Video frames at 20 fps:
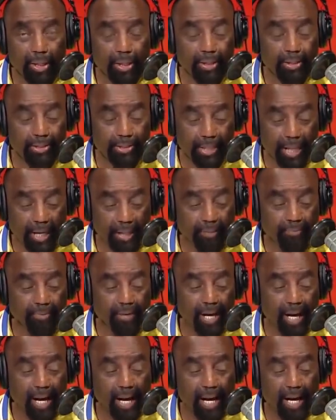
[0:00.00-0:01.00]
It's not of
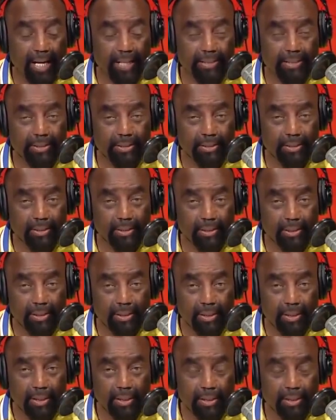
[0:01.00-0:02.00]
God.
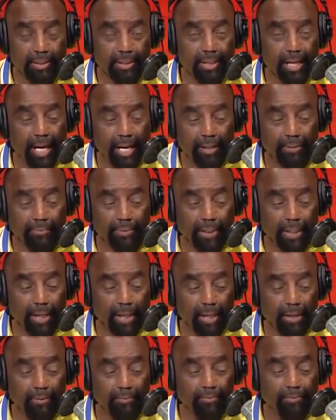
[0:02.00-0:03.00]
It's not of
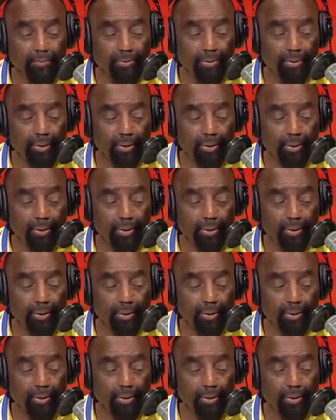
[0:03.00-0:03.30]
love.